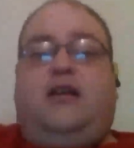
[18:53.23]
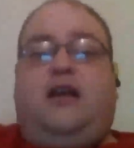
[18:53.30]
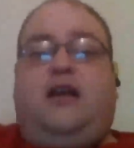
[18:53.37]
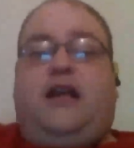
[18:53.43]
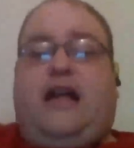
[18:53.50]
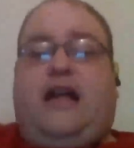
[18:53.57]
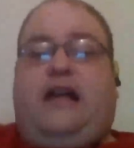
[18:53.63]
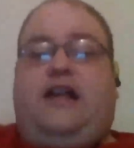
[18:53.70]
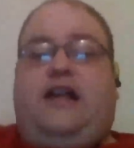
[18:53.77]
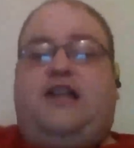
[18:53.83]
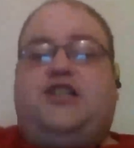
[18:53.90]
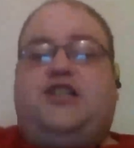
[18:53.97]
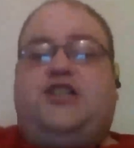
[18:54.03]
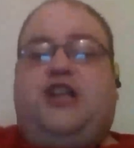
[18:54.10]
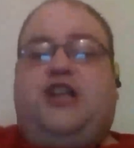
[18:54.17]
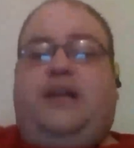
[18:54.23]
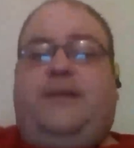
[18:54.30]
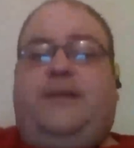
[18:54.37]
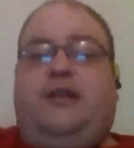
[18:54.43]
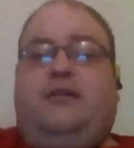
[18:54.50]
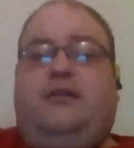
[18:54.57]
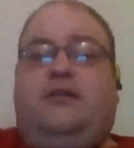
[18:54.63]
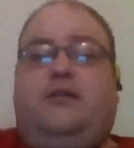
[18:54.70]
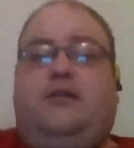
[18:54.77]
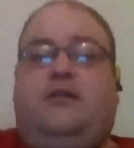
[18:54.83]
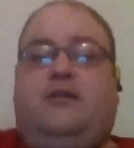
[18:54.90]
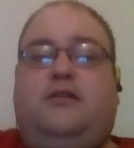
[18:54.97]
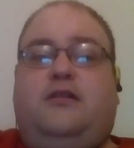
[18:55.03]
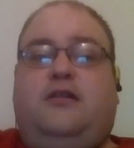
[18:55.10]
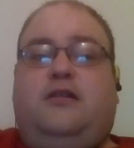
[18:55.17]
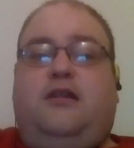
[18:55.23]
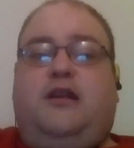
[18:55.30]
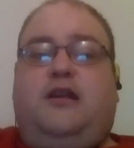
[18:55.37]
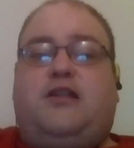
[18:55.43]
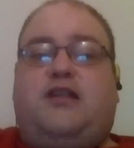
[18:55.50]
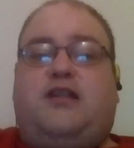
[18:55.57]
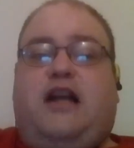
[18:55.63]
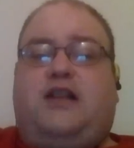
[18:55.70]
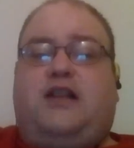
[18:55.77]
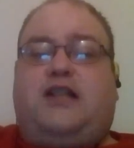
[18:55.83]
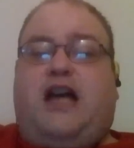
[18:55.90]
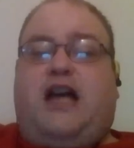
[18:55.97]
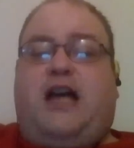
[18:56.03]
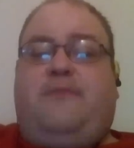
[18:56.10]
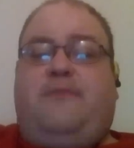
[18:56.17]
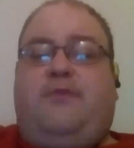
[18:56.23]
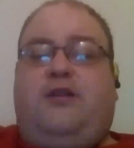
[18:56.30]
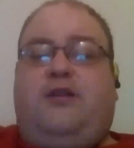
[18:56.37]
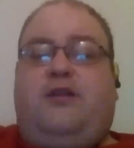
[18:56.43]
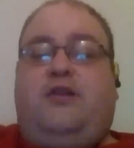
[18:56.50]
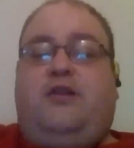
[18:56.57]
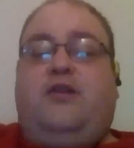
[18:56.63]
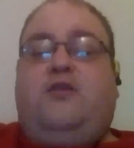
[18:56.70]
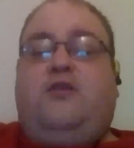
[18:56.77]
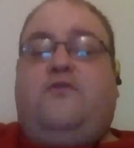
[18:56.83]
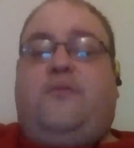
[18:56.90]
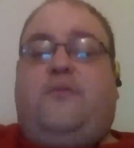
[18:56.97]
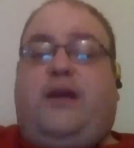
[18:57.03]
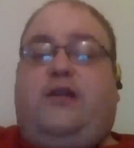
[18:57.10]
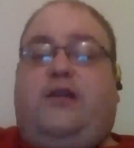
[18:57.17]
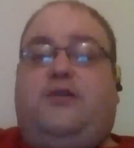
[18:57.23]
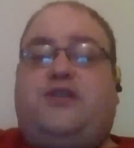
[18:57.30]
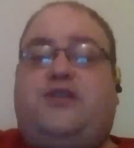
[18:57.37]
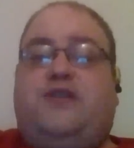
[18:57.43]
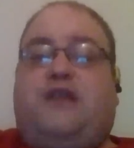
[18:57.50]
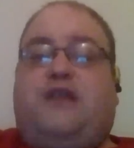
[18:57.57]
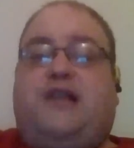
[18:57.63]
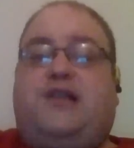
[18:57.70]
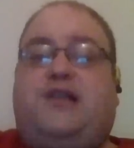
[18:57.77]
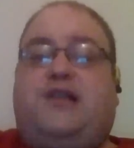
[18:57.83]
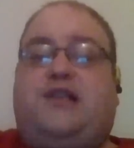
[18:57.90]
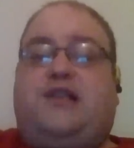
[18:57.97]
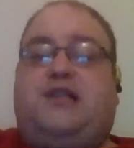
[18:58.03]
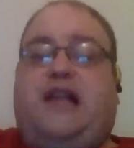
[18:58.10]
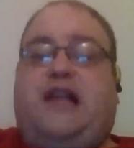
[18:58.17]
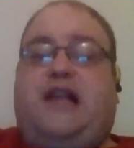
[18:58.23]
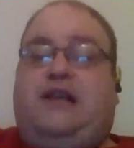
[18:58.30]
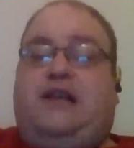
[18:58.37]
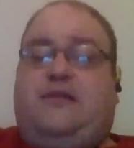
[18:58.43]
And now, ladies and gentlemen, it is now time for my closing thoughts on this night.